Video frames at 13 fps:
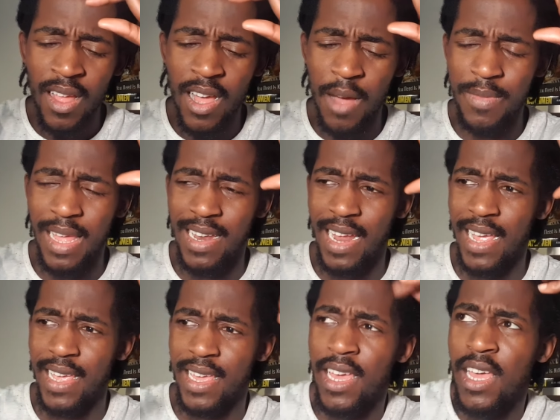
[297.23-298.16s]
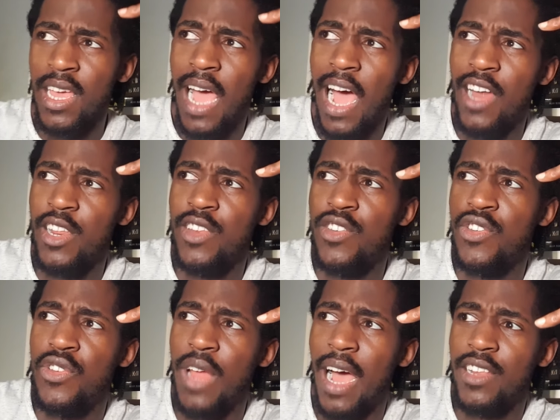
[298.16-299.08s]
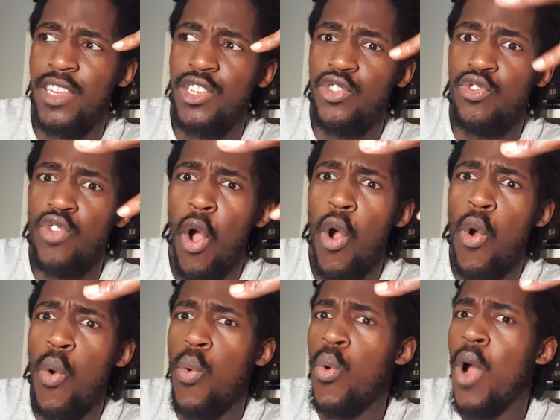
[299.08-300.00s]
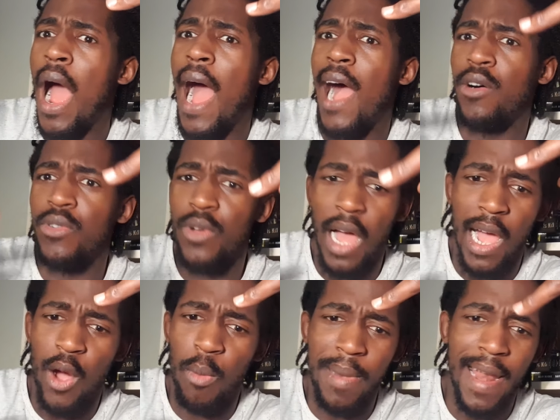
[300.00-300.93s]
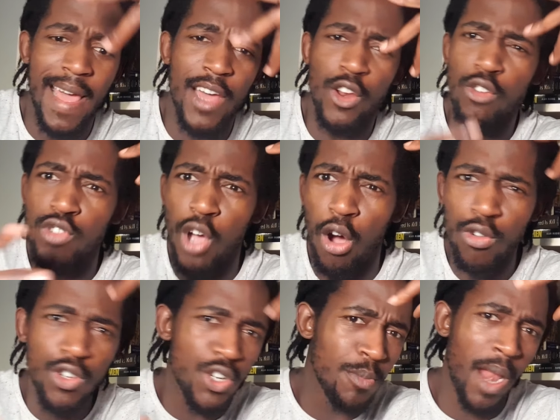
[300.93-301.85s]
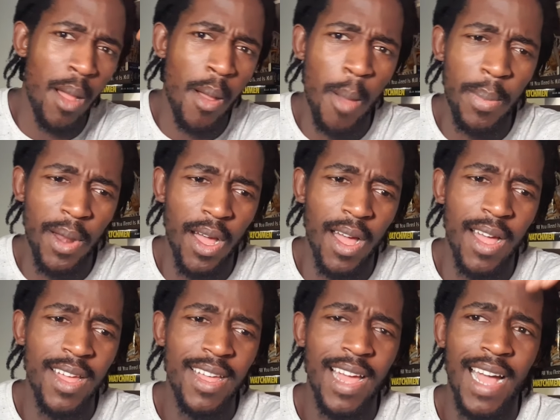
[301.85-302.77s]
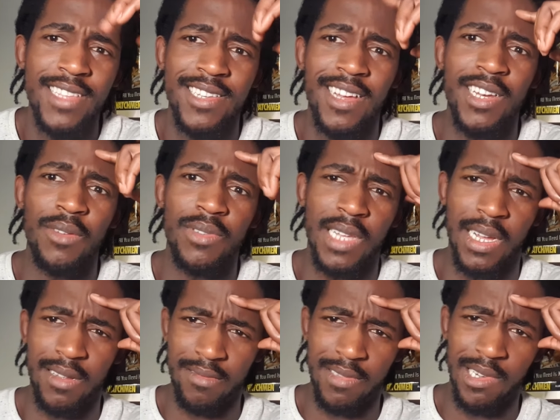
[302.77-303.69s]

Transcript: that like, how did you know our plan? Who told you? Blah blah. And Tanya was like,